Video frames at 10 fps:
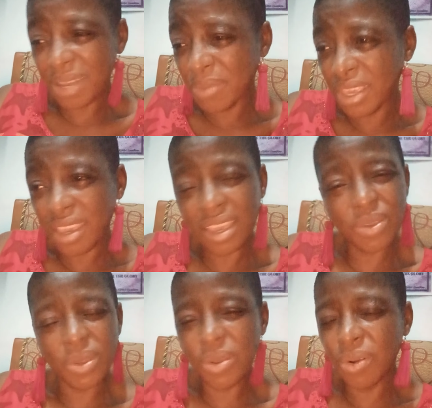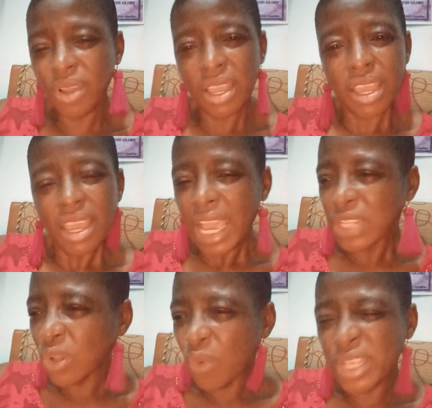I'm here. You know,
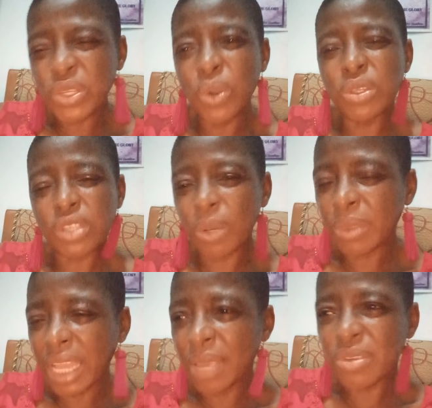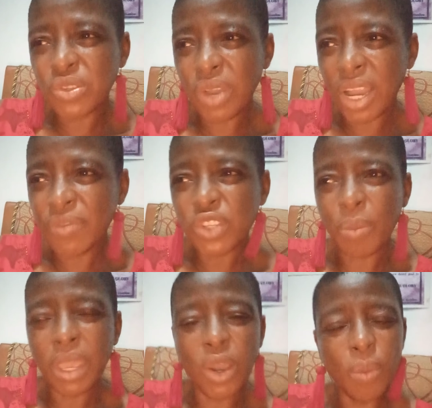it's always good sometimes to have
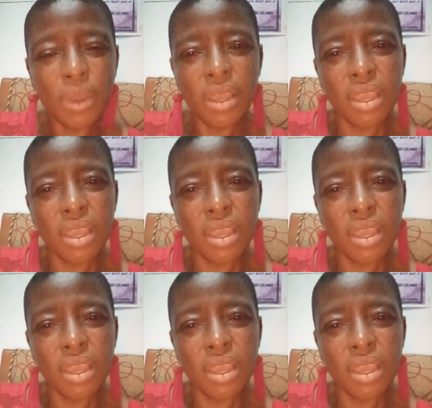some help,